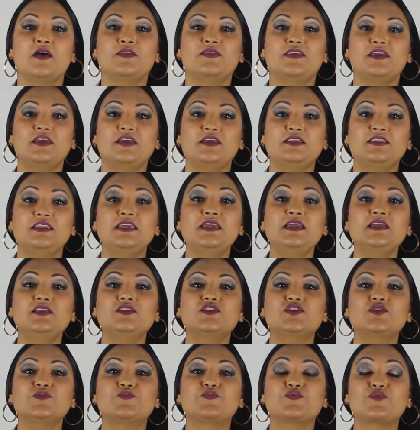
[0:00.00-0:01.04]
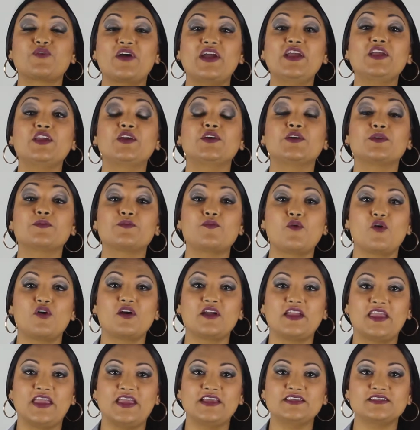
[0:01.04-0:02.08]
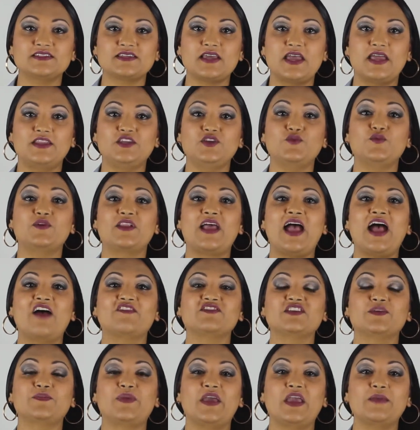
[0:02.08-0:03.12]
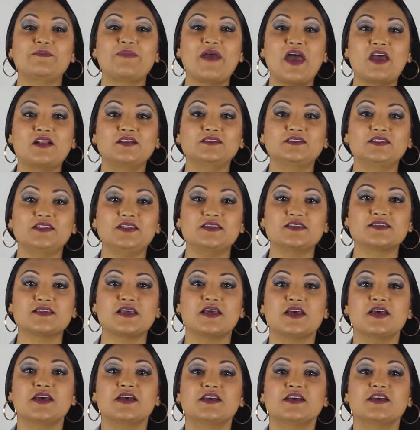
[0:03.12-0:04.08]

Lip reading: the need to break your mortgage and you would have to pay penalties,